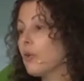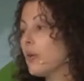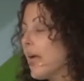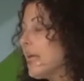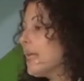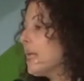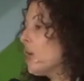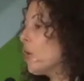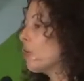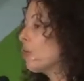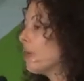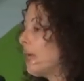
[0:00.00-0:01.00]
creating
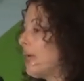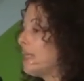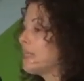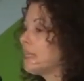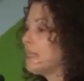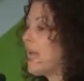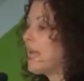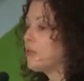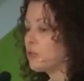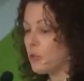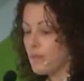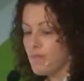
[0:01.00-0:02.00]
are creating today
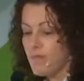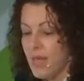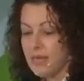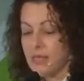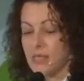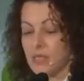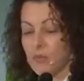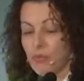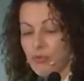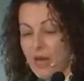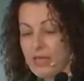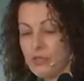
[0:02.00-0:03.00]
tremendous
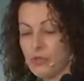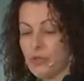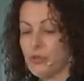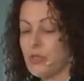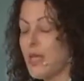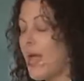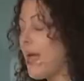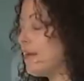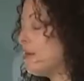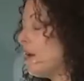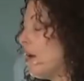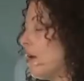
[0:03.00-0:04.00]
pressures
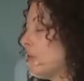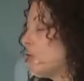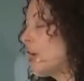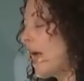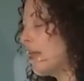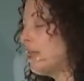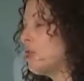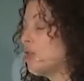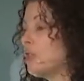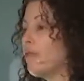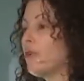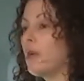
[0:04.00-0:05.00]
and
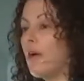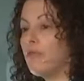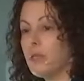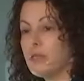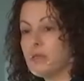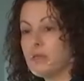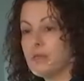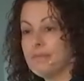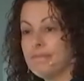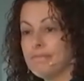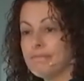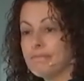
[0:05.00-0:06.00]
challenges for governance.
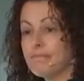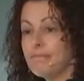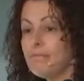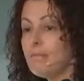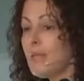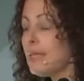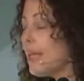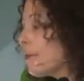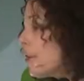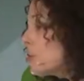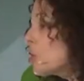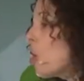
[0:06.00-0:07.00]

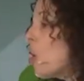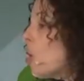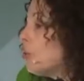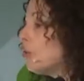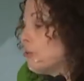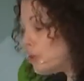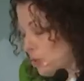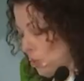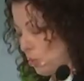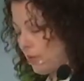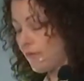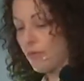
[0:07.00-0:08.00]
Now, there's a whole new
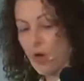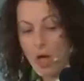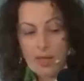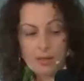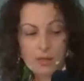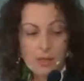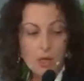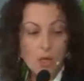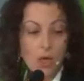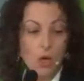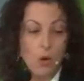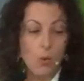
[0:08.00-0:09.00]
school of thought
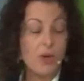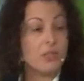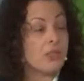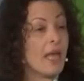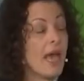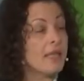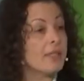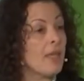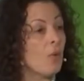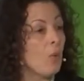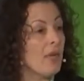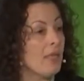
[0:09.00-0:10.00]
which says
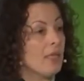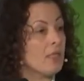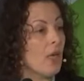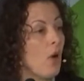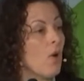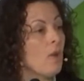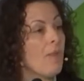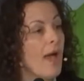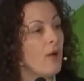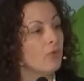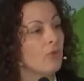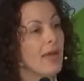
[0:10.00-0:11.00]
that we need to go about